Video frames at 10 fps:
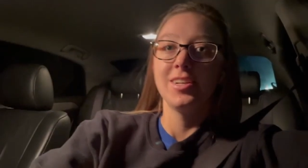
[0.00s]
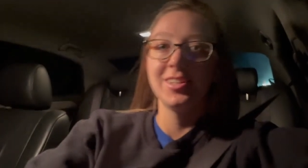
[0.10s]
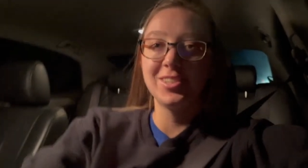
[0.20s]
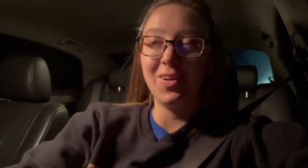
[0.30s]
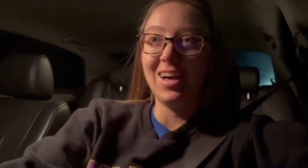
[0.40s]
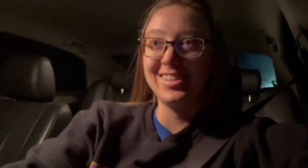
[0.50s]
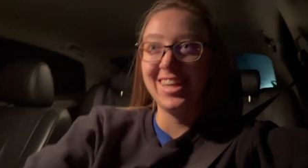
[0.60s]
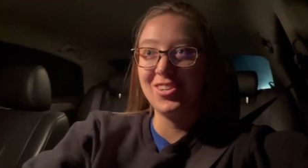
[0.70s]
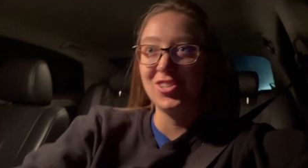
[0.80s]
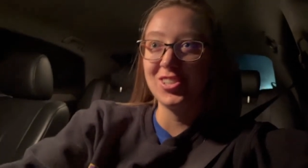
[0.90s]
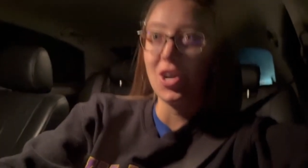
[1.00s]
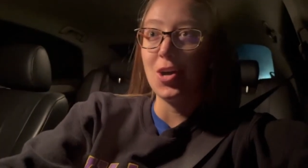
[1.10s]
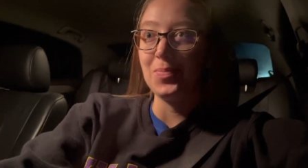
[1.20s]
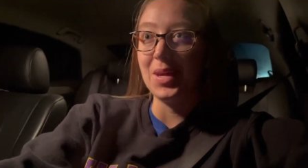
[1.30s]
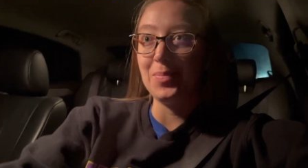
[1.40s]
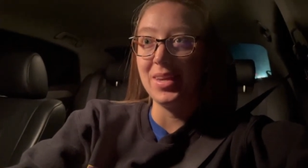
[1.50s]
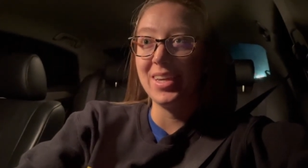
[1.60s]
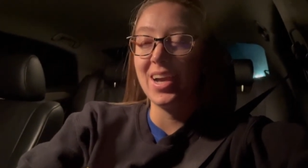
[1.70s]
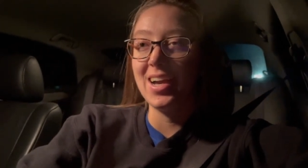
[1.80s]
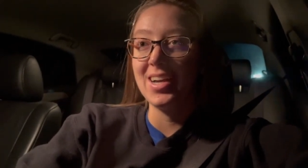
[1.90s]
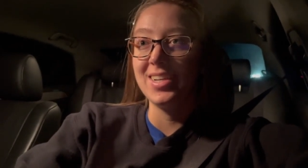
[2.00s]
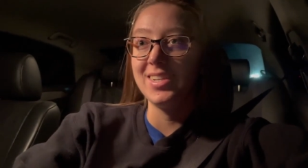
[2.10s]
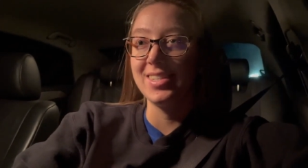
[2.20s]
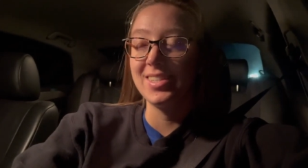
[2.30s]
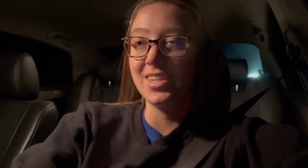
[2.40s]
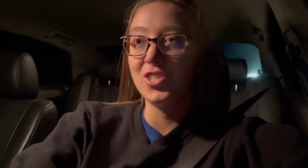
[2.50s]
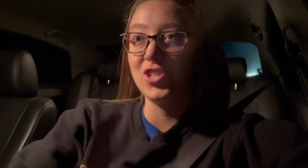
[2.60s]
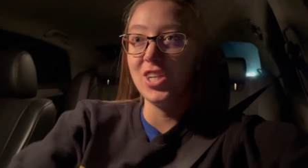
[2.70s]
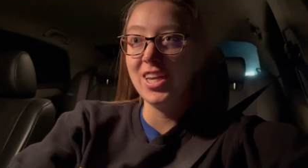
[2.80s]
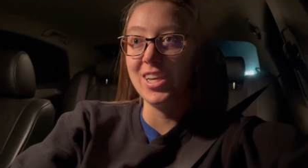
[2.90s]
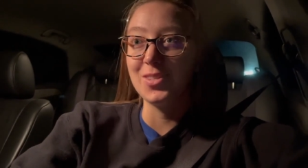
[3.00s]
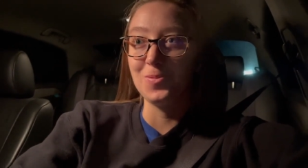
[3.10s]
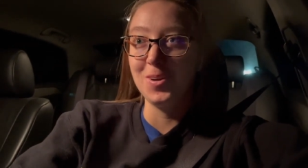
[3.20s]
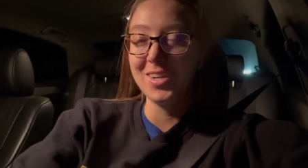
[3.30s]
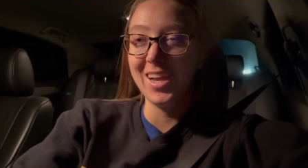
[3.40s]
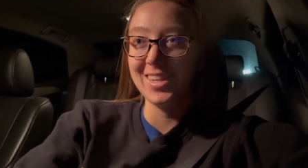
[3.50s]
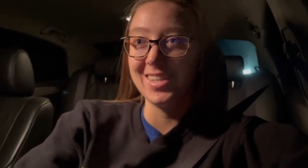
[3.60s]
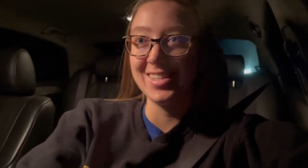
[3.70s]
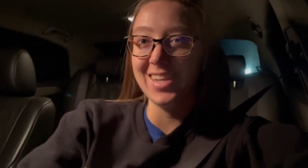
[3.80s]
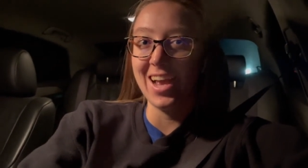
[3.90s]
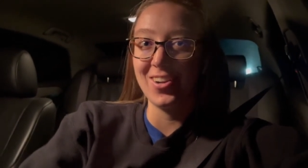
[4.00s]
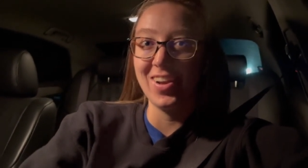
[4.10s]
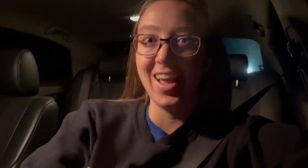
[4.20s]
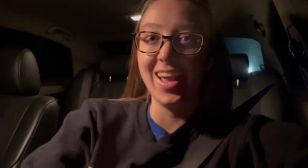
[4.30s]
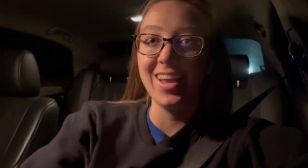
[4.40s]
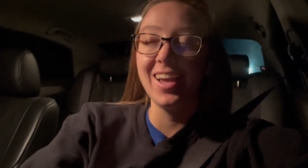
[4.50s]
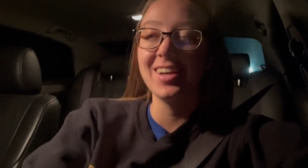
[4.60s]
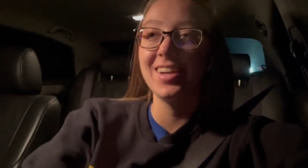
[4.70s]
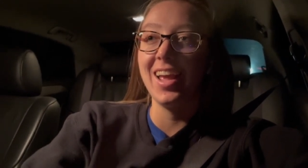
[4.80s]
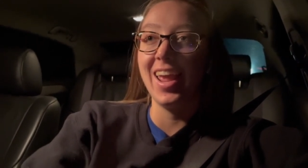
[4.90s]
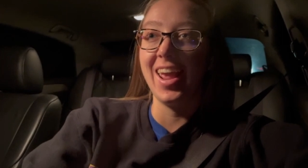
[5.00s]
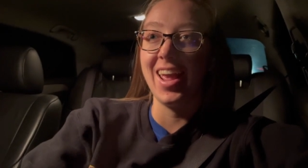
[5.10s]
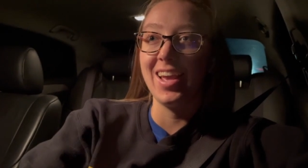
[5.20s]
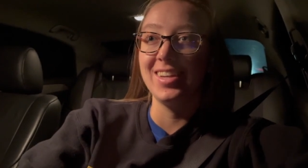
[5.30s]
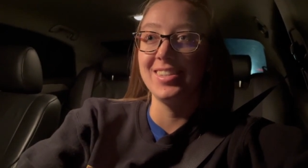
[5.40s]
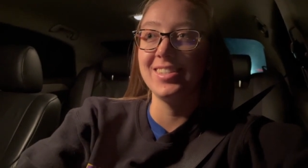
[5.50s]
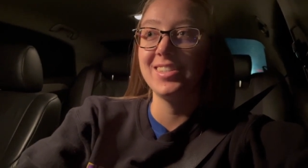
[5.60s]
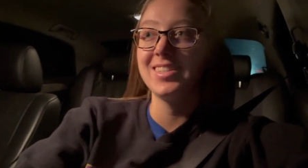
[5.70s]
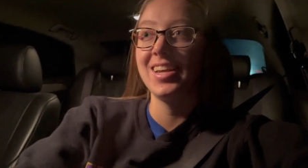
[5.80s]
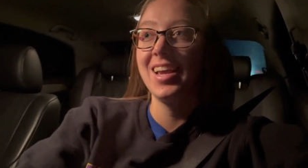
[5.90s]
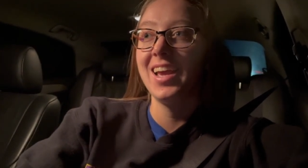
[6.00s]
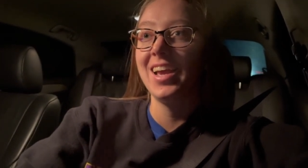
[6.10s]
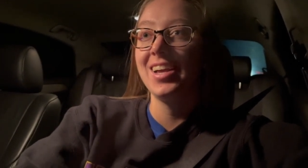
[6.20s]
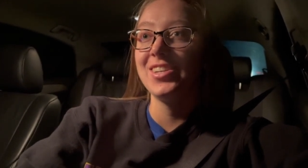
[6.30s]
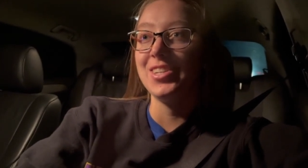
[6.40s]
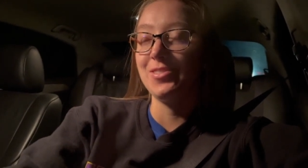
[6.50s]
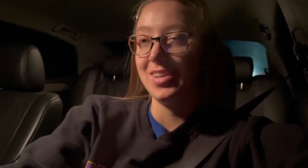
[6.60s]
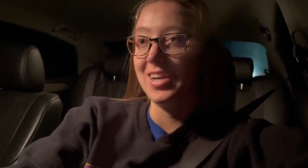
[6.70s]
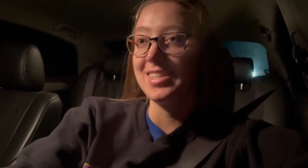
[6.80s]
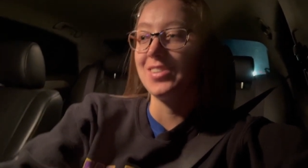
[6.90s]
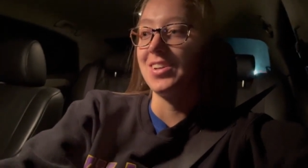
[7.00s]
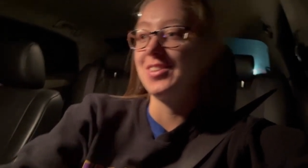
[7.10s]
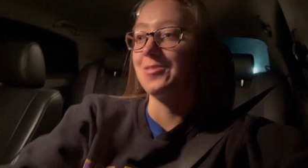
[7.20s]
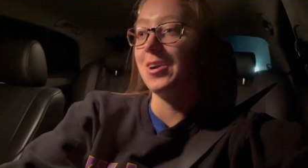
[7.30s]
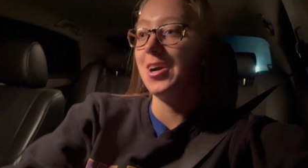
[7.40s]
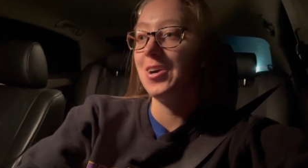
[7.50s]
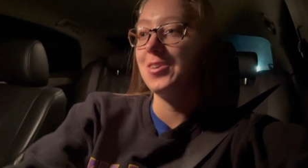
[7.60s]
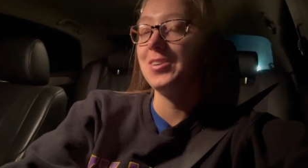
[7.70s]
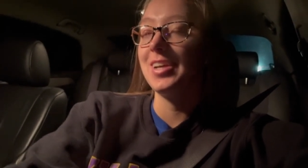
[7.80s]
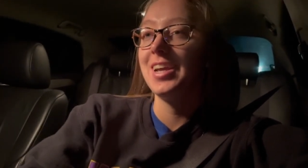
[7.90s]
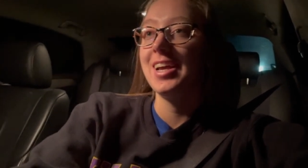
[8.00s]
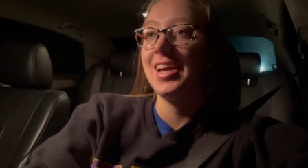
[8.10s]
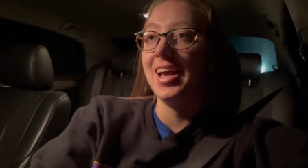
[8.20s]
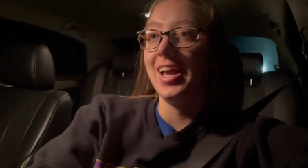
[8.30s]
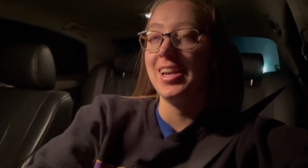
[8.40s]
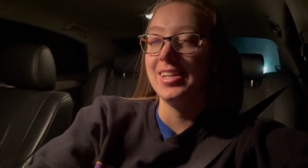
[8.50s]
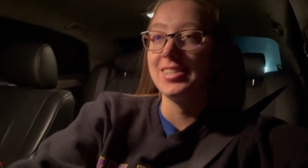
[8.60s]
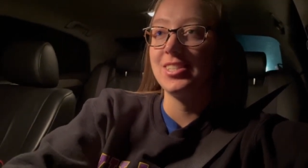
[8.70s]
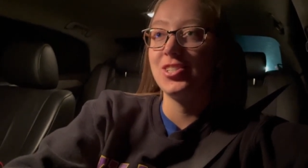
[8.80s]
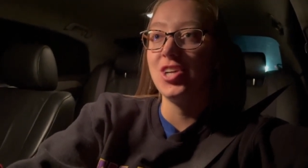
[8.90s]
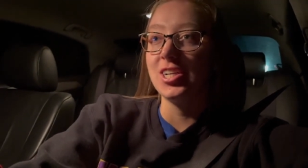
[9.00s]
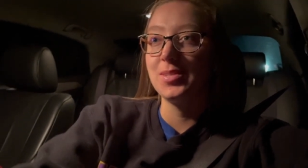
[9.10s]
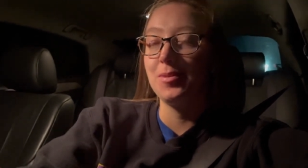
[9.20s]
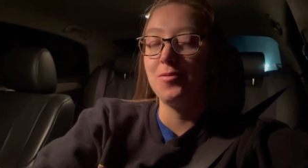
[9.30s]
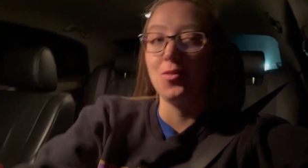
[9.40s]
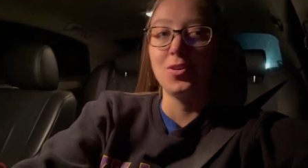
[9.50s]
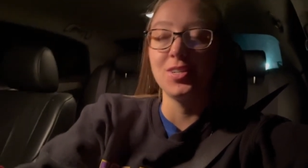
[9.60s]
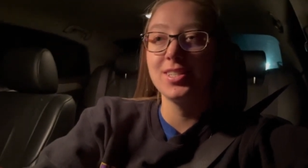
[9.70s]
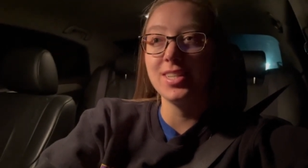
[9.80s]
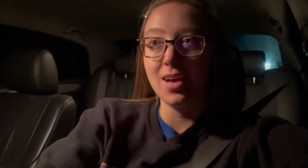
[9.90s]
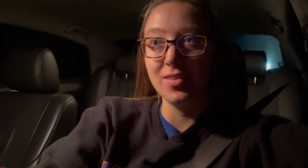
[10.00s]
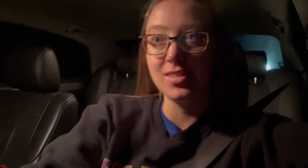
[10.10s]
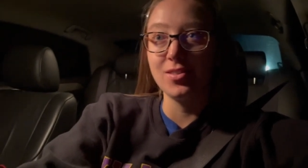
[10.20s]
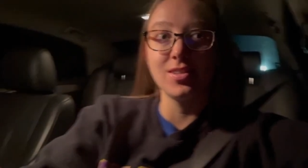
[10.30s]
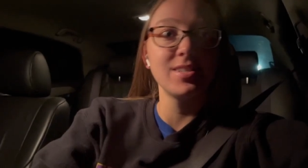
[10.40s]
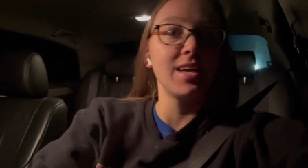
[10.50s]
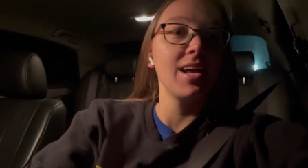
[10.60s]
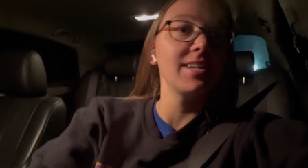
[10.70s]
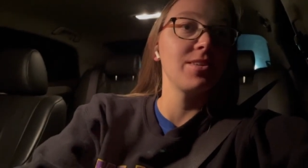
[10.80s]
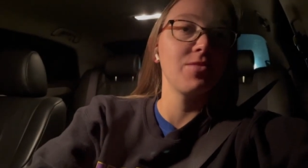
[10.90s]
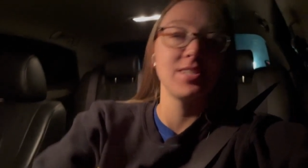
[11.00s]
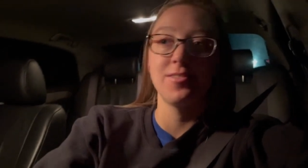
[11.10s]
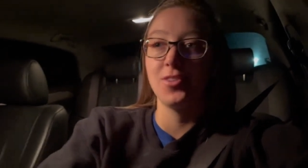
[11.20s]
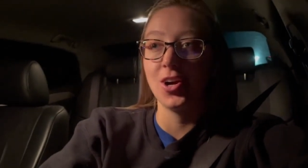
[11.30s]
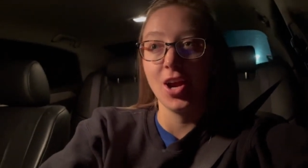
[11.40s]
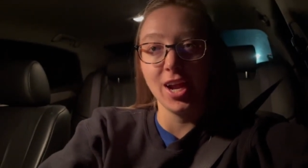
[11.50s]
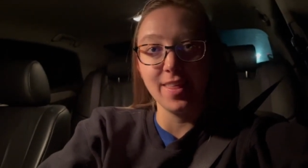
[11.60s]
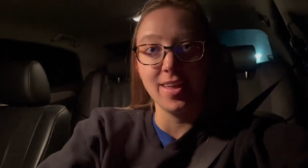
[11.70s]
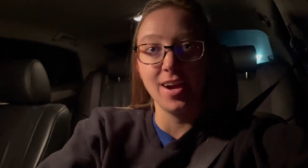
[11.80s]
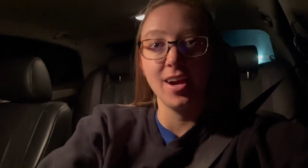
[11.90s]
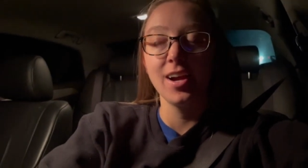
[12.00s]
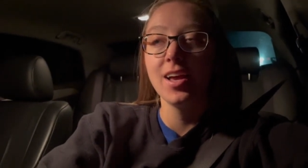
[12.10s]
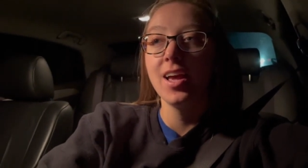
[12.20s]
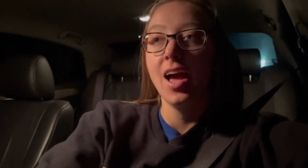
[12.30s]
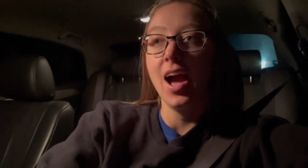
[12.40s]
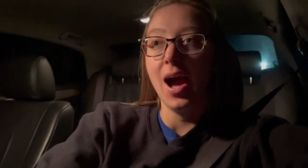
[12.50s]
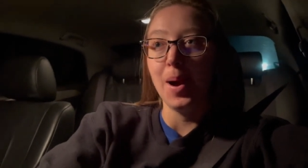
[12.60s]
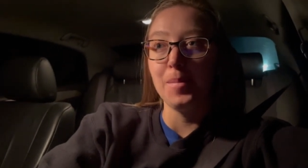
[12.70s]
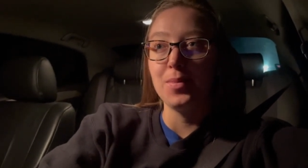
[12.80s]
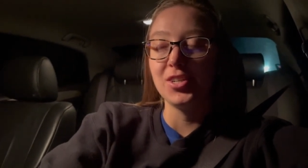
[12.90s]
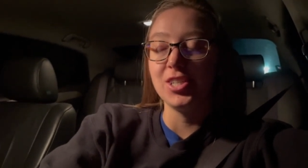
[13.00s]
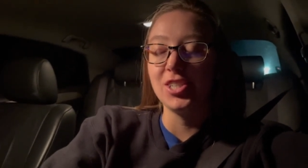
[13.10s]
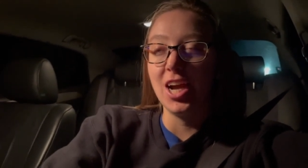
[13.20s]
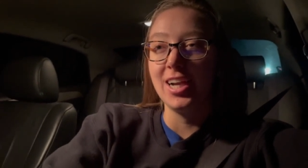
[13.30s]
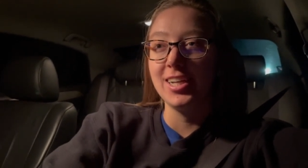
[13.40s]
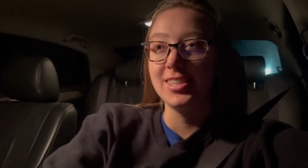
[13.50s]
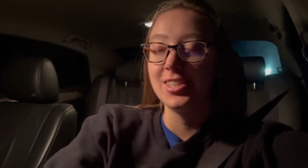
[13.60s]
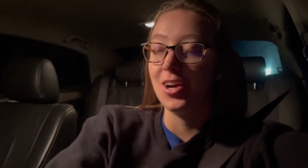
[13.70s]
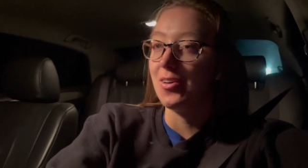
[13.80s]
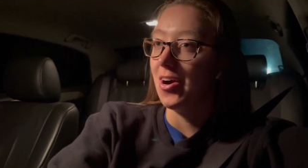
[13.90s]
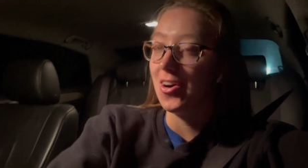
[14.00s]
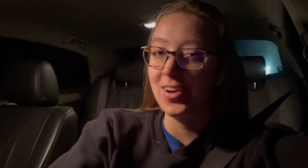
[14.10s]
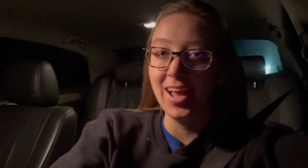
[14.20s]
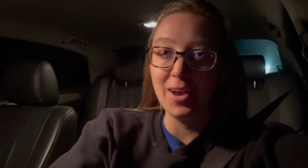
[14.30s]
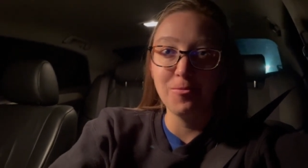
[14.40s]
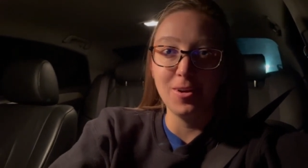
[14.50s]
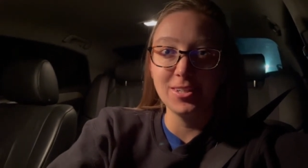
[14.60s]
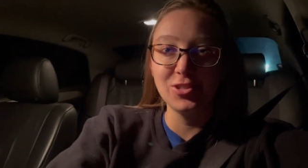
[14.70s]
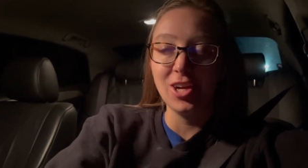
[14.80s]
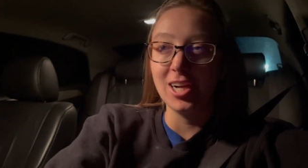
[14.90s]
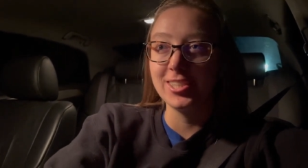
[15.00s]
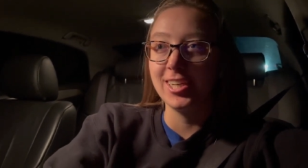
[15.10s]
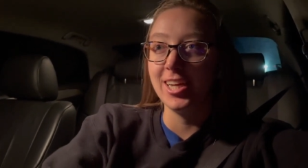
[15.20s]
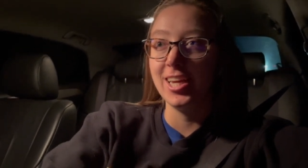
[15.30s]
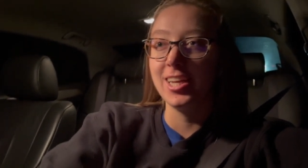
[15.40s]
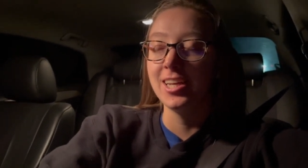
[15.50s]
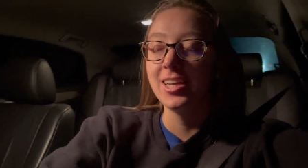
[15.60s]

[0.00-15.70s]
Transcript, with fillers: So Alexandra just called me because she is working this Saturday and she realized I was on the road and it's just before seven, so the sun hasn't risen for her either, um, but she chatted, so already had one distraction in.